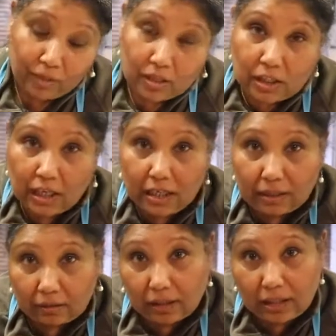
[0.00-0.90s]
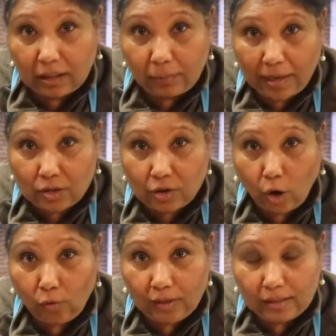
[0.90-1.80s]
turn the pastry
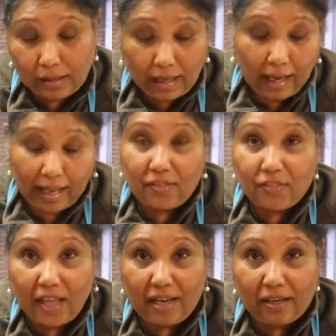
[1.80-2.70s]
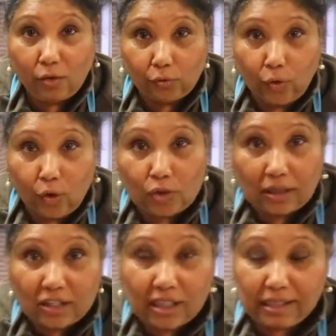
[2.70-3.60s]
over, and then, of course,
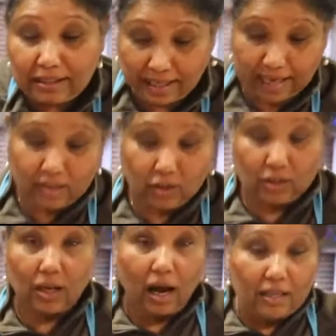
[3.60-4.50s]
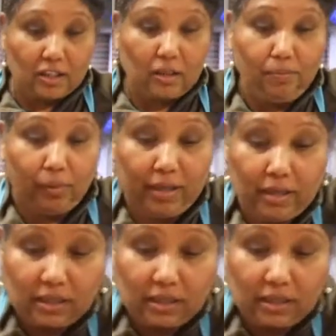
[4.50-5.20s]
seal the edges. I simply